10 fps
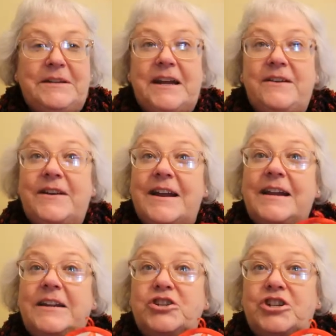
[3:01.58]
Dave and I
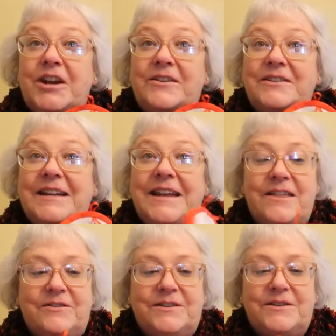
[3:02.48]
can share
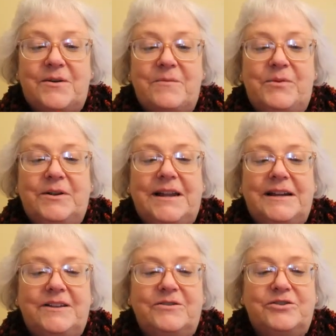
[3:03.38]
together. So I'll put
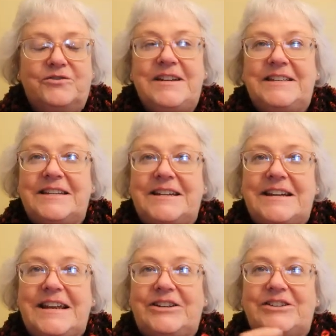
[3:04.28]
like little treats in
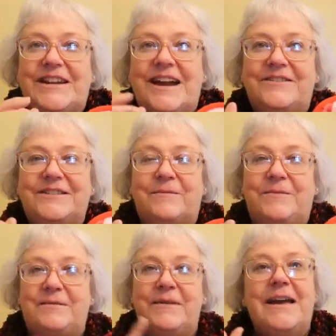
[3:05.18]
it each day or
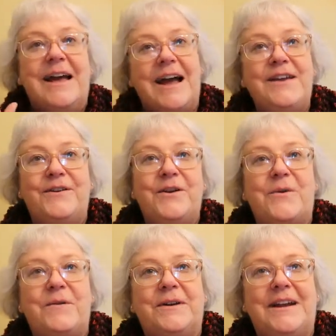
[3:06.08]
something. I even know
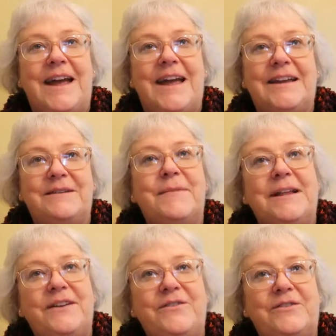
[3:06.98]
where I'm going to hang it in
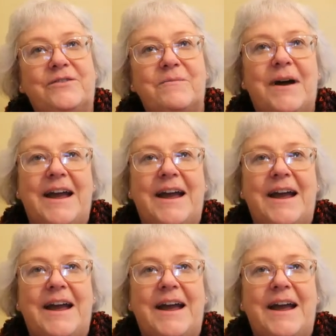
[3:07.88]
my living room.